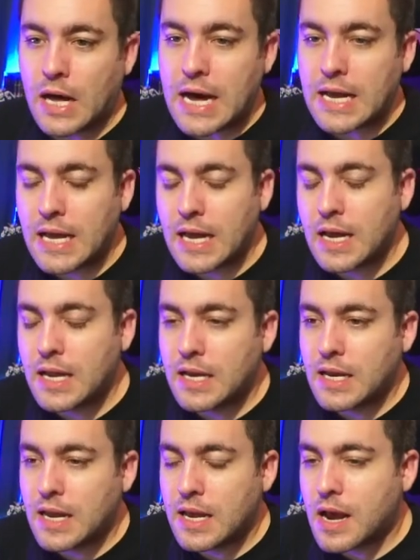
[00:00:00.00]
I
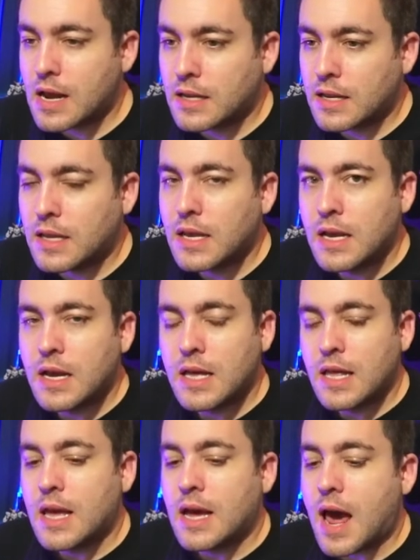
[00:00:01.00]
and I,
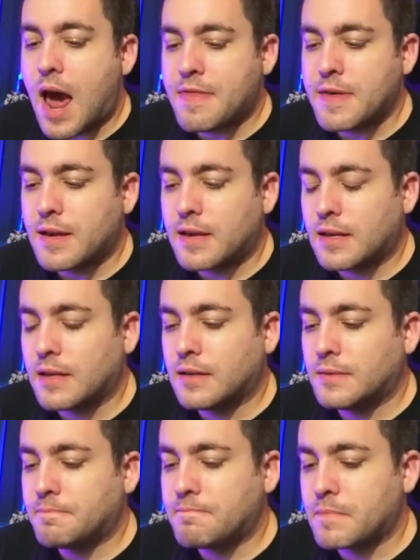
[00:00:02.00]
I think
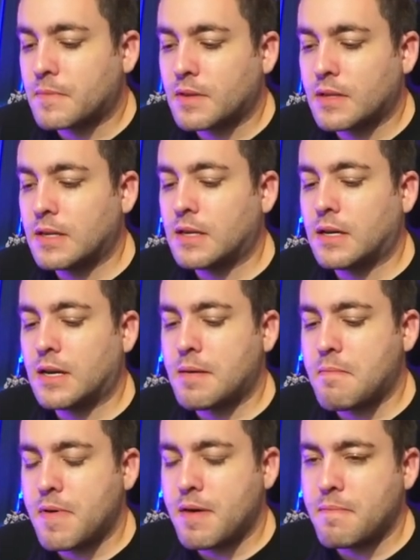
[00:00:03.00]
uh,
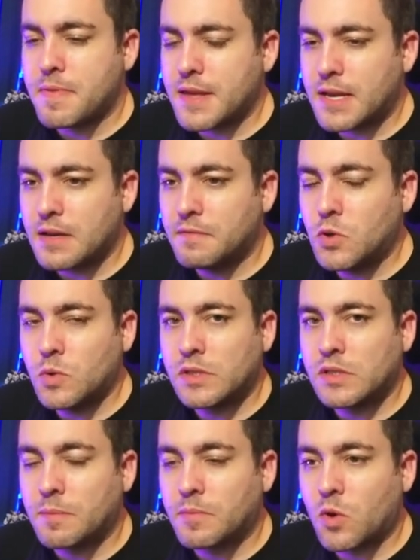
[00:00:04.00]
I'm I'm thinking of doing
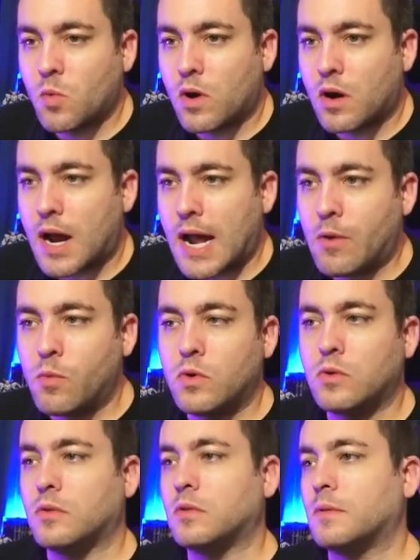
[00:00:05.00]
something where I
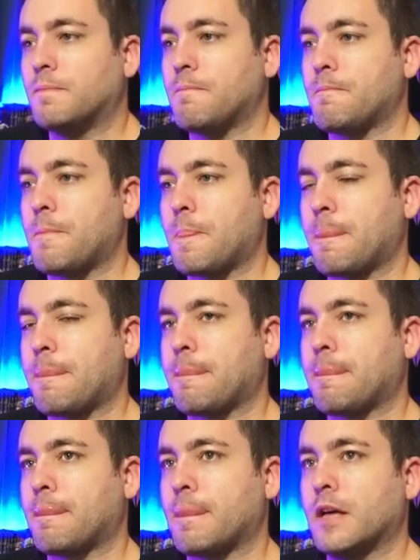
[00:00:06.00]
will
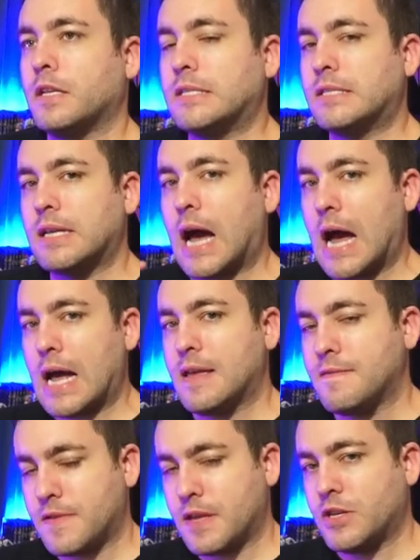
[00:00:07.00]

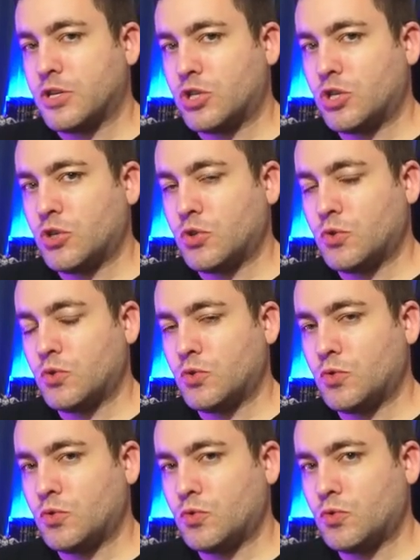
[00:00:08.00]
dive
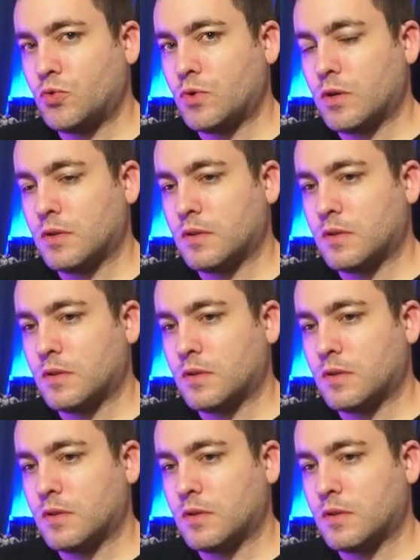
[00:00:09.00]
into